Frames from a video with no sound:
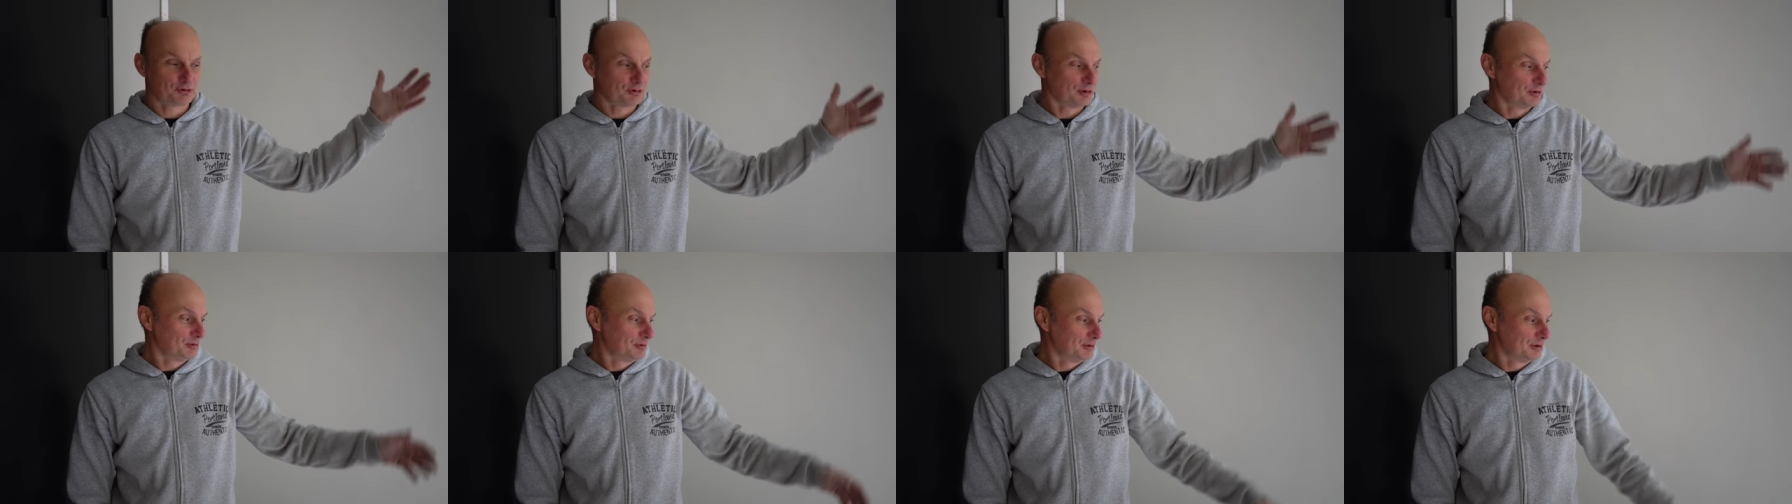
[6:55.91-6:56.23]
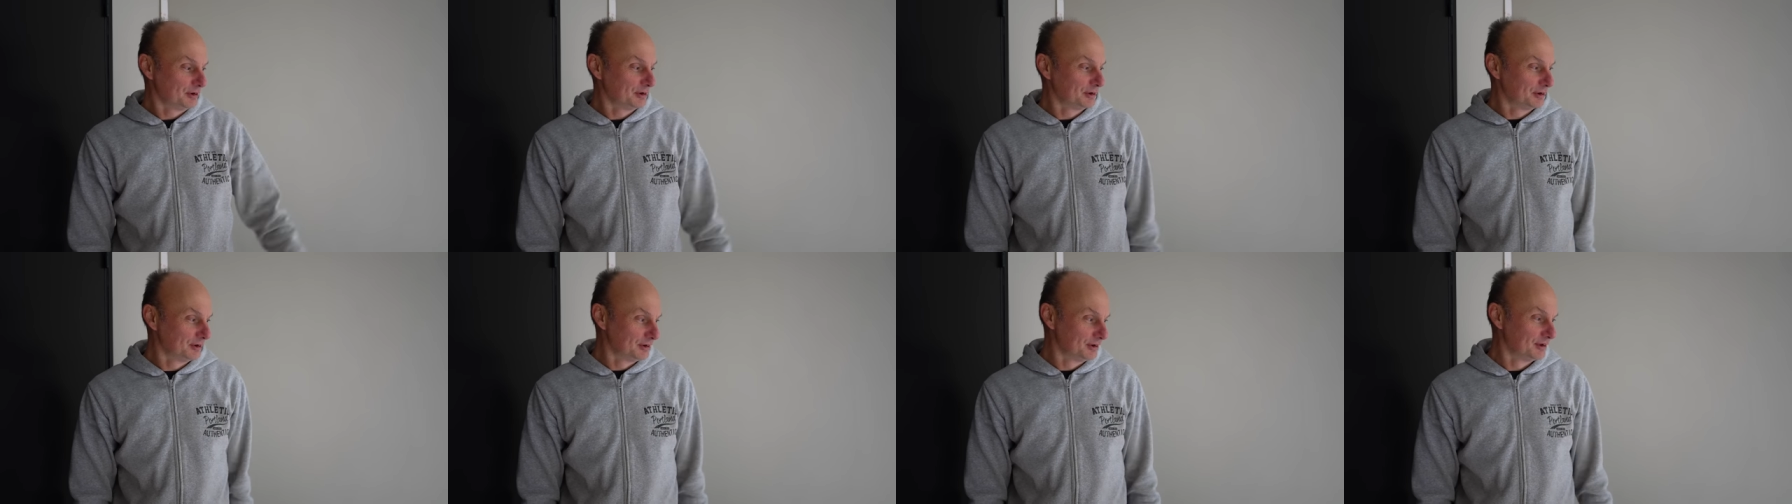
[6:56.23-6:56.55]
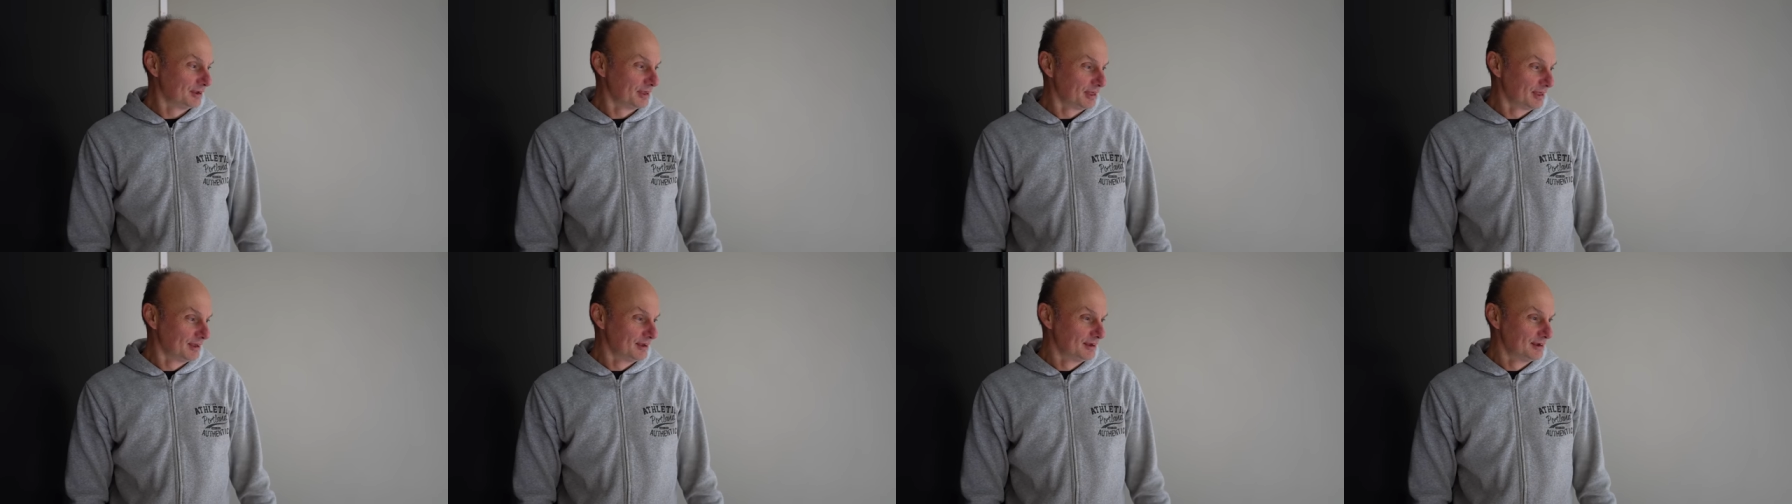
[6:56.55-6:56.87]
So
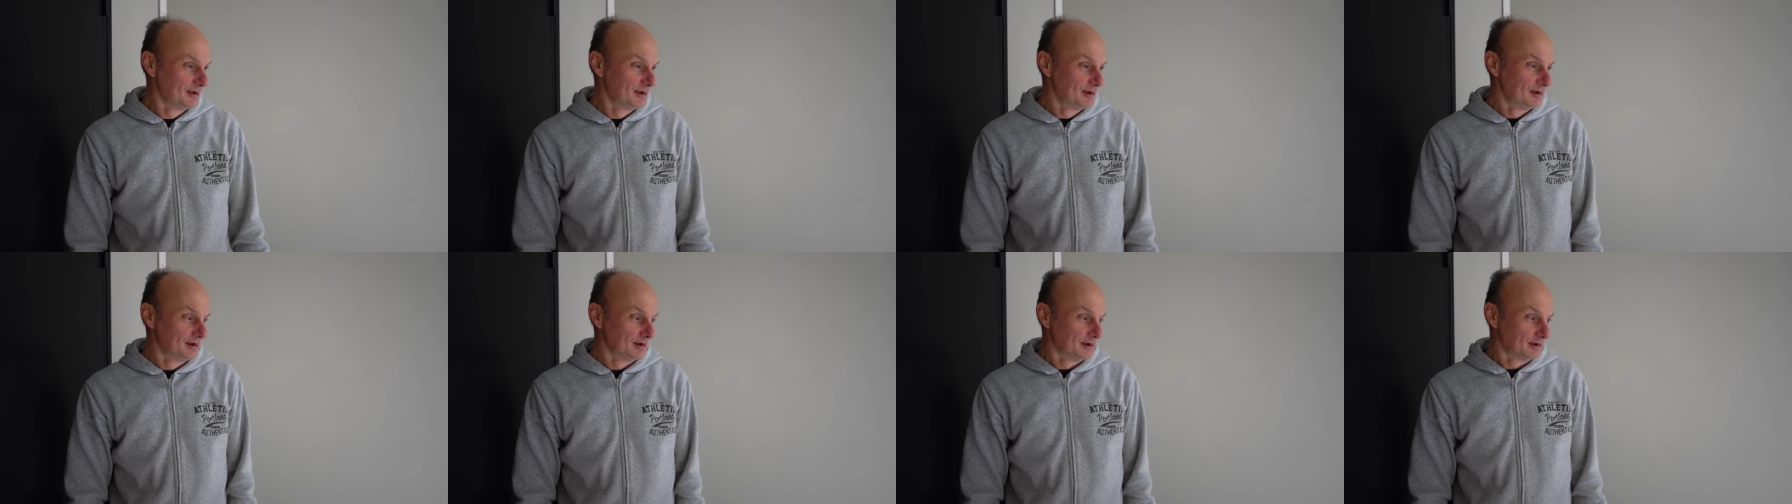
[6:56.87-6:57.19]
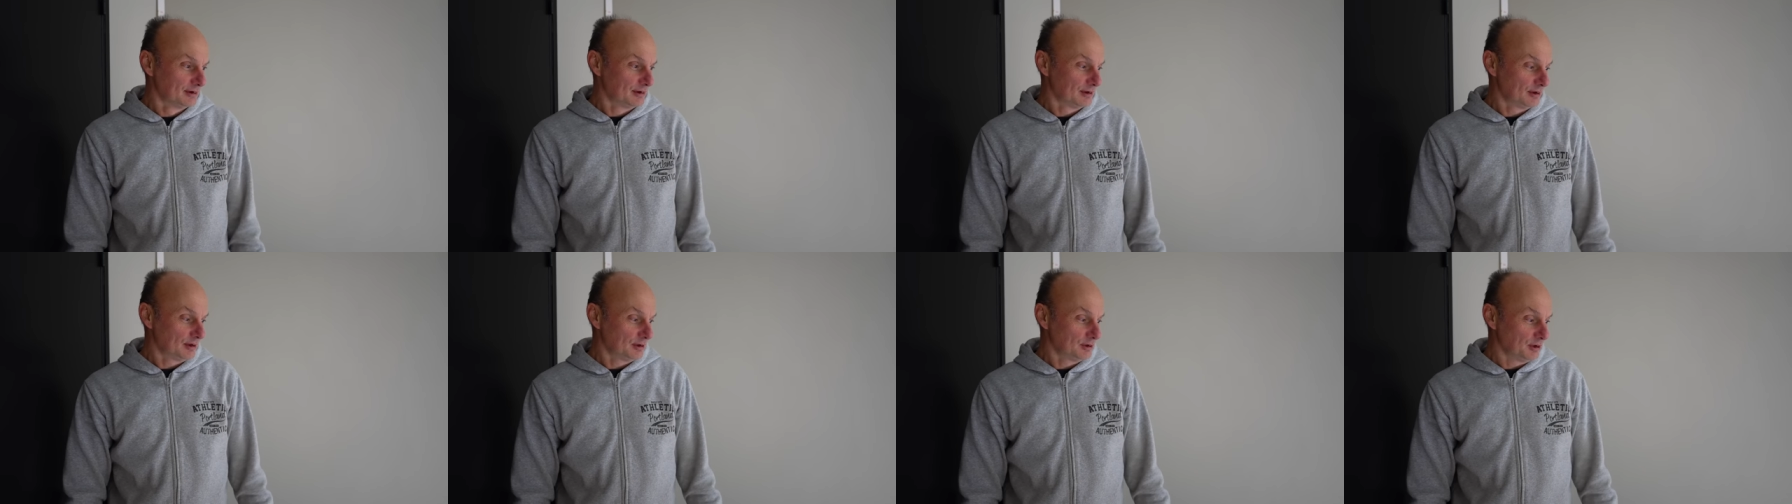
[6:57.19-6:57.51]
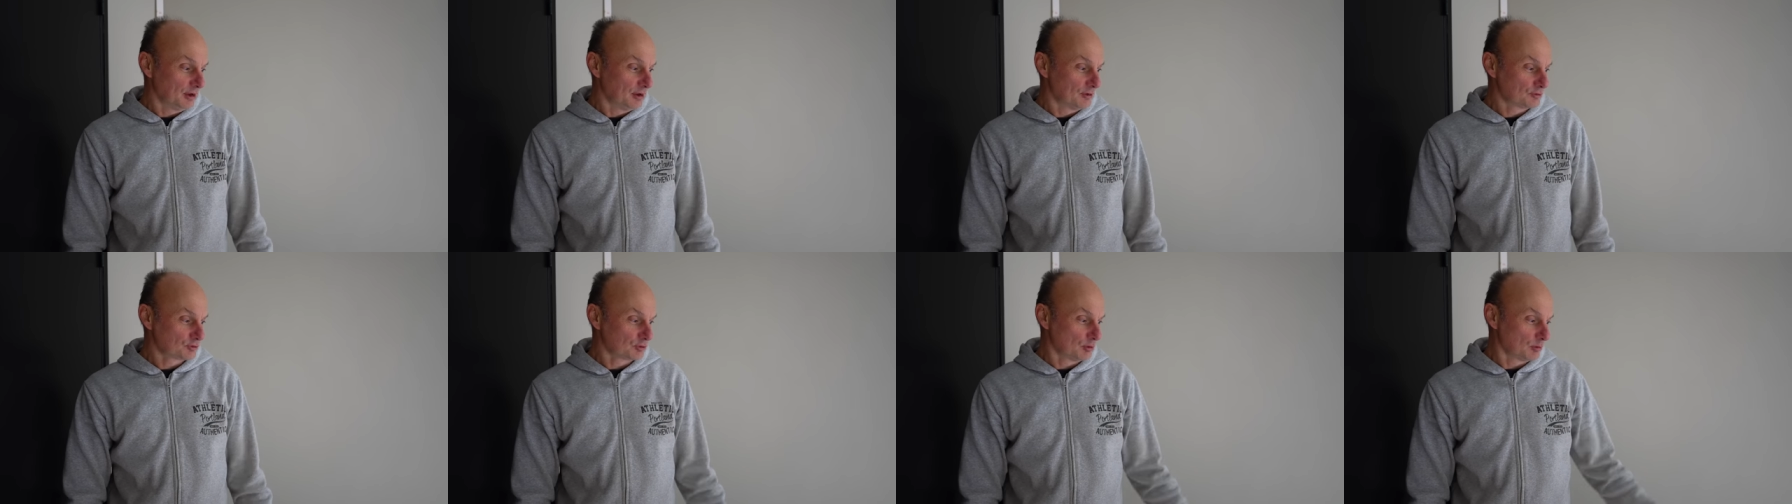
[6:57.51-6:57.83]
uh, uh,
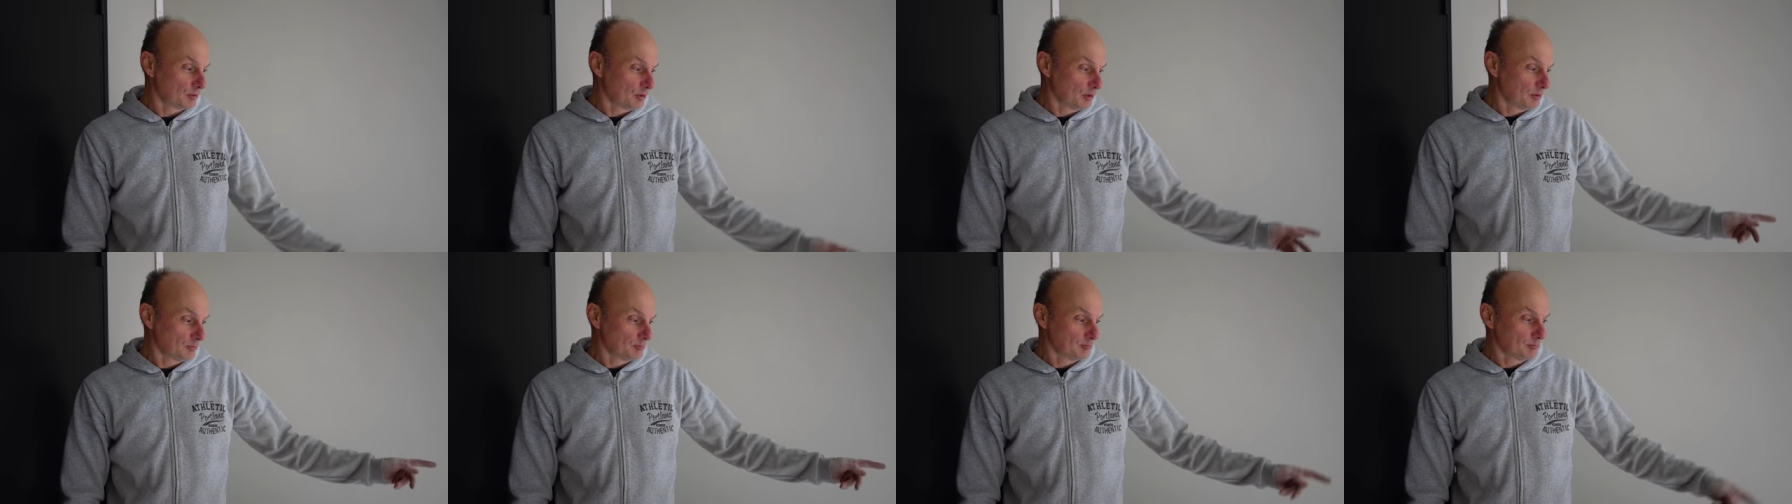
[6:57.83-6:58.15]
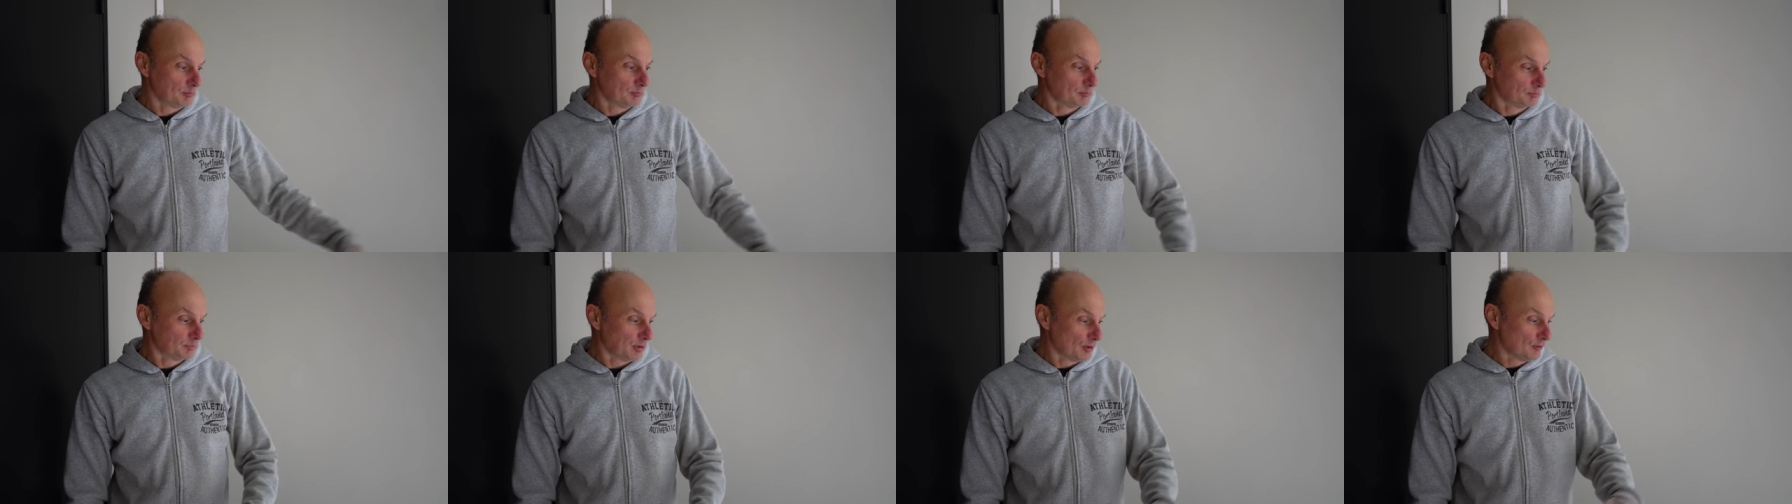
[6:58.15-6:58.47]
yeah, so um,